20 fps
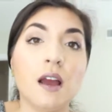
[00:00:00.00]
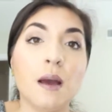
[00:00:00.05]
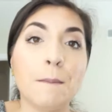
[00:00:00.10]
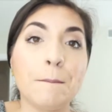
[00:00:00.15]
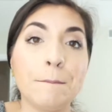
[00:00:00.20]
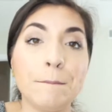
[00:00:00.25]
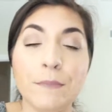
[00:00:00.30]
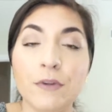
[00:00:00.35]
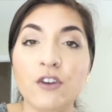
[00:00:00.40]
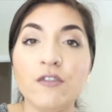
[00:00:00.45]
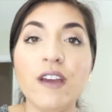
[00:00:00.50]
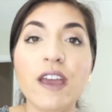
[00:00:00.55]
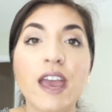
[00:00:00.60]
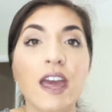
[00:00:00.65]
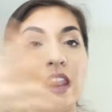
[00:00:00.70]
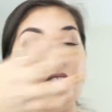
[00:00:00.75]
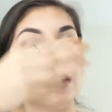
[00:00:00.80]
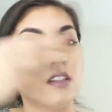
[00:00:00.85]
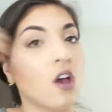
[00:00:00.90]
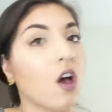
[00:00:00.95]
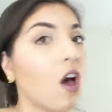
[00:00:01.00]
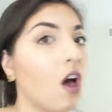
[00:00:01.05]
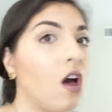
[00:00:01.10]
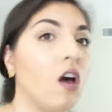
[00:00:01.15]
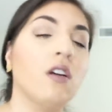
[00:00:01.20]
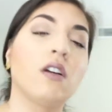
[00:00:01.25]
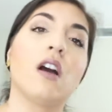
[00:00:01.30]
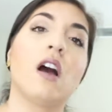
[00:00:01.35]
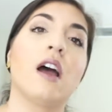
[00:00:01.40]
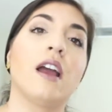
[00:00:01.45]
move it and it's
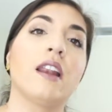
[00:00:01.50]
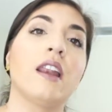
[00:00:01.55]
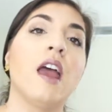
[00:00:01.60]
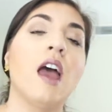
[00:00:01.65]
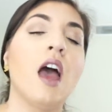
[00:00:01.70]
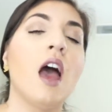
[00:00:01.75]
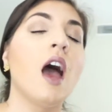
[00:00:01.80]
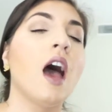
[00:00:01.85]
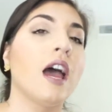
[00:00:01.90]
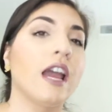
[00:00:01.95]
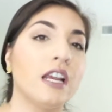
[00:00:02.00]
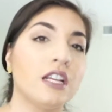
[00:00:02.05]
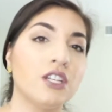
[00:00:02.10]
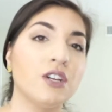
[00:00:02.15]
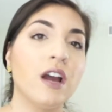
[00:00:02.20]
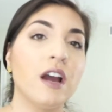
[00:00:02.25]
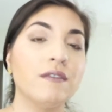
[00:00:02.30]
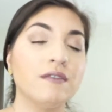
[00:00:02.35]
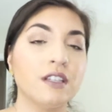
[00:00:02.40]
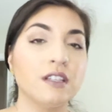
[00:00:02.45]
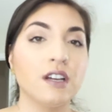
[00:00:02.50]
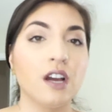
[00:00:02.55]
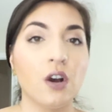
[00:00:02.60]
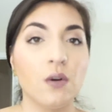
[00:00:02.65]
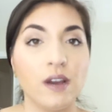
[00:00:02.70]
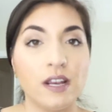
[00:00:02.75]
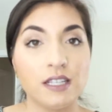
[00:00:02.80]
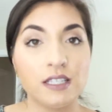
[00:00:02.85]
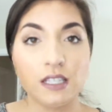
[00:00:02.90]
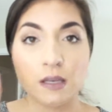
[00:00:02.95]
all gone. I do have to
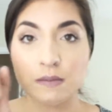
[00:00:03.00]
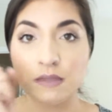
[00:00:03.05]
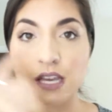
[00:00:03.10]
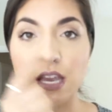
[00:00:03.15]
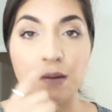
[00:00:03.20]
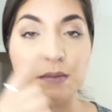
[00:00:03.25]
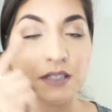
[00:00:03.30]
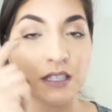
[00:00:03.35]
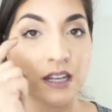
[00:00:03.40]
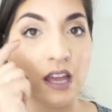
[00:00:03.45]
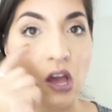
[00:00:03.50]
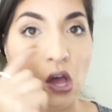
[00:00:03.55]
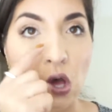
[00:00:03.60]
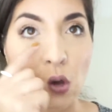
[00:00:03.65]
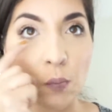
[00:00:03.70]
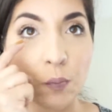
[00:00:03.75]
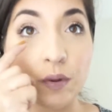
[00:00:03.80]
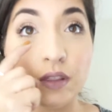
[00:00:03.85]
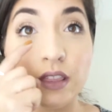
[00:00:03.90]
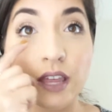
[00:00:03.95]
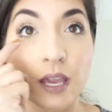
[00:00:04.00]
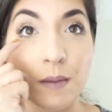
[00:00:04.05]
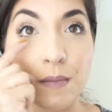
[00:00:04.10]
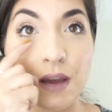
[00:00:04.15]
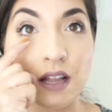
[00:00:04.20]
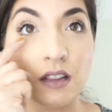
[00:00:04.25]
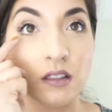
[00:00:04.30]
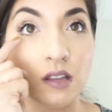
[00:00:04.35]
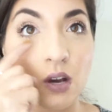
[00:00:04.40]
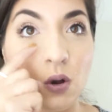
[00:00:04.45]
go in sometimes and help with like
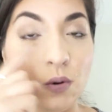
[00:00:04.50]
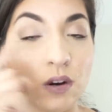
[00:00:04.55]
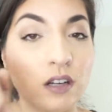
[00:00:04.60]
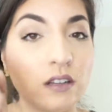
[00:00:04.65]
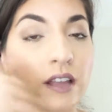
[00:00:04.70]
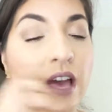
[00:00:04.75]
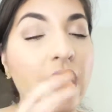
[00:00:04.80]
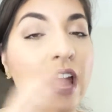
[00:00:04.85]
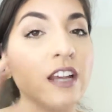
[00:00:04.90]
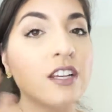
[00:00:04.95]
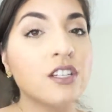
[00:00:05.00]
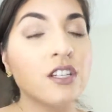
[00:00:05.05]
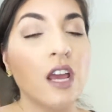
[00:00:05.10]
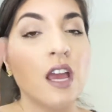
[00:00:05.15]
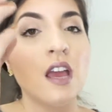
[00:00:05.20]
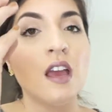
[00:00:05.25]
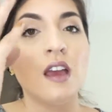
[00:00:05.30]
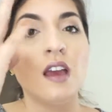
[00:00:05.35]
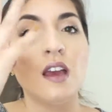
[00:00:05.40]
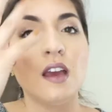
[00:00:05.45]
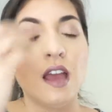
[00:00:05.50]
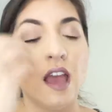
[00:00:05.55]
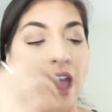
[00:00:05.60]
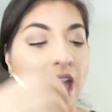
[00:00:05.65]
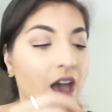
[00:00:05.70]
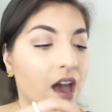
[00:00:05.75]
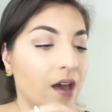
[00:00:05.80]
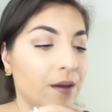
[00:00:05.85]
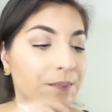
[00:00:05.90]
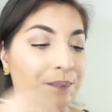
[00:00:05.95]
my lower lash,
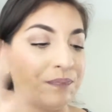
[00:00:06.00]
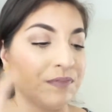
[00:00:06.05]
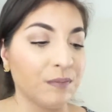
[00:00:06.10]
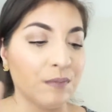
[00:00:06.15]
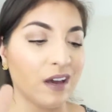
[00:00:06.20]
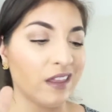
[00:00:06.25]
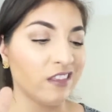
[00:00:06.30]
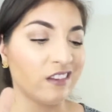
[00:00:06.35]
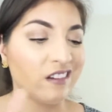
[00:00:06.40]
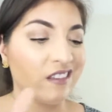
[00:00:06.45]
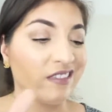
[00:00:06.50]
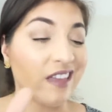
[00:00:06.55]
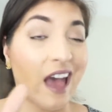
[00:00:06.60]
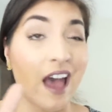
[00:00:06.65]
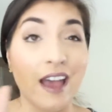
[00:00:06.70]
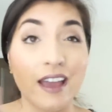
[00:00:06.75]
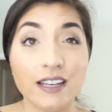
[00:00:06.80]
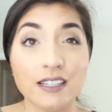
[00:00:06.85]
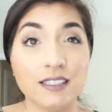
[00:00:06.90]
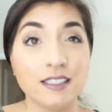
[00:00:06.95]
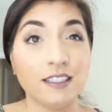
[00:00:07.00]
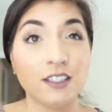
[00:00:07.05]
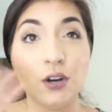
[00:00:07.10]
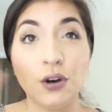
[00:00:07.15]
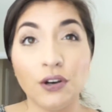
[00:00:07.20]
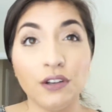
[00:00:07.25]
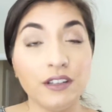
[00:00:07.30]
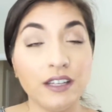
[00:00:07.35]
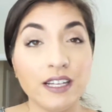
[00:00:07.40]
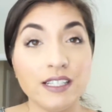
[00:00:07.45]
but other than that, it
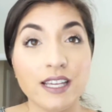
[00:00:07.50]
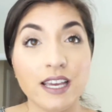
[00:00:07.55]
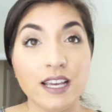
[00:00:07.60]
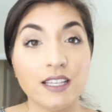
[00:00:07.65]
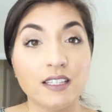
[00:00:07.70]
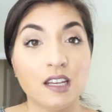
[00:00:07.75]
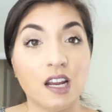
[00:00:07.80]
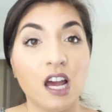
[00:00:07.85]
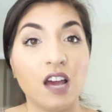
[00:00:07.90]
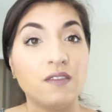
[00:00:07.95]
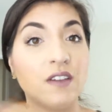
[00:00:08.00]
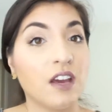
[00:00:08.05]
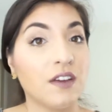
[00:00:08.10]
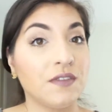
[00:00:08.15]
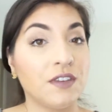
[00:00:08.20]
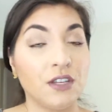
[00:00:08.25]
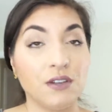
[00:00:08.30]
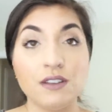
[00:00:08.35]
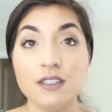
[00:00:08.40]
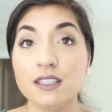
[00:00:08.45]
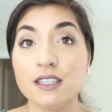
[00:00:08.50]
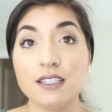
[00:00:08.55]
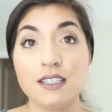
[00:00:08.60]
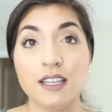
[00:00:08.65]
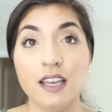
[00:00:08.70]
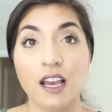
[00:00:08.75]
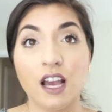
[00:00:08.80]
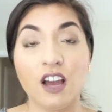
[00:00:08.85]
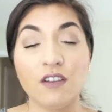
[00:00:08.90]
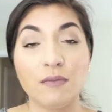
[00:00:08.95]
totally takes it off. I've used it to
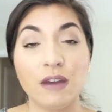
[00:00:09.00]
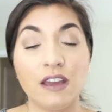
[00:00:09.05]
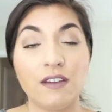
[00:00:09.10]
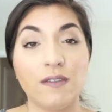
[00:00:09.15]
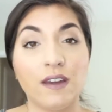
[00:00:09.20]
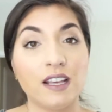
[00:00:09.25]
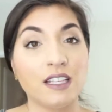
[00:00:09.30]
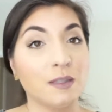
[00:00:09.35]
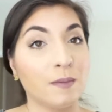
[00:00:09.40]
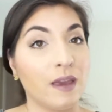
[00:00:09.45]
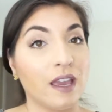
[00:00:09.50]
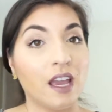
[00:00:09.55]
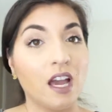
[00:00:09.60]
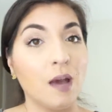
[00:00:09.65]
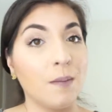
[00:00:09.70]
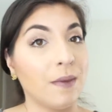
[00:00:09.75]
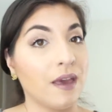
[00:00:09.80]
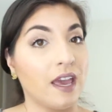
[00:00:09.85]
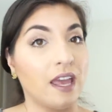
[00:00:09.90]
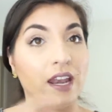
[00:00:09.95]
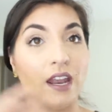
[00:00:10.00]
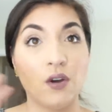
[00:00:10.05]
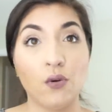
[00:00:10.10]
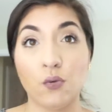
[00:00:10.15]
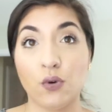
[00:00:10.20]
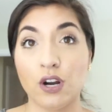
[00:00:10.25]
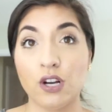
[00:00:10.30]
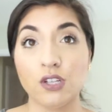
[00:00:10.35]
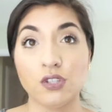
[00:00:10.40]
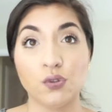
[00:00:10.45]
take off my face makeup and it
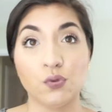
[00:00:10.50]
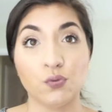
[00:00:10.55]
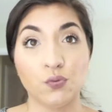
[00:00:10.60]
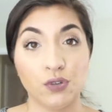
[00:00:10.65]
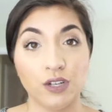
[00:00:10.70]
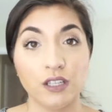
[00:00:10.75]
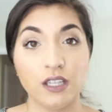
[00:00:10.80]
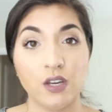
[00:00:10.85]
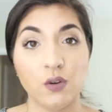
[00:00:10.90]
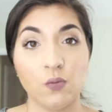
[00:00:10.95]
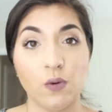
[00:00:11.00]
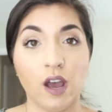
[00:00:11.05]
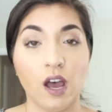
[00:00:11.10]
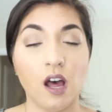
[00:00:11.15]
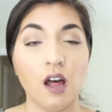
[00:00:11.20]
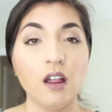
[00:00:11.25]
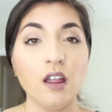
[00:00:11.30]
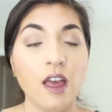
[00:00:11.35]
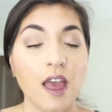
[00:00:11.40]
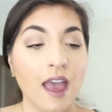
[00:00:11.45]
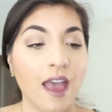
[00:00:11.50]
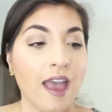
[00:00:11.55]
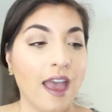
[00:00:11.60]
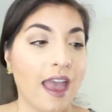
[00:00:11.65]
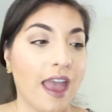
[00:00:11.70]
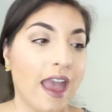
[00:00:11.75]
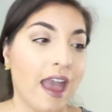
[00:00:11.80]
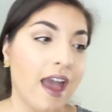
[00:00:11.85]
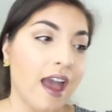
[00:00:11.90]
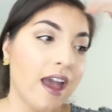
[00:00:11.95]
works really well,
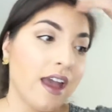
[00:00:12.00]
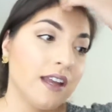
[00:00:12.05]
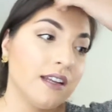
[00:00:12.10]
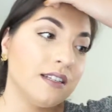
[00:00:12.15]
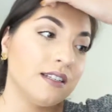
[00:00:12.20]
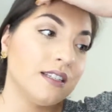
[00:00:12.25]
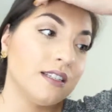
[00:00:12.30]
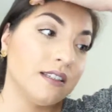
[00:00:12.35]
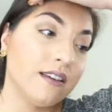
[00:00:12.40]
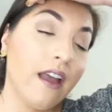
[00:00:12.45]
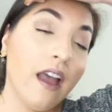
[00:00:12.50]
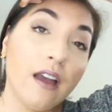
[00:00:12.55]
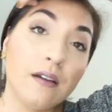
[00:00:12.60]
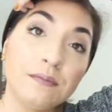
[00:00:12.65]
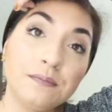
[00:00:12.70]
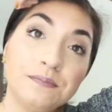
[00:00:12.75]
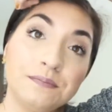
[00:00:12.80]
and yeah.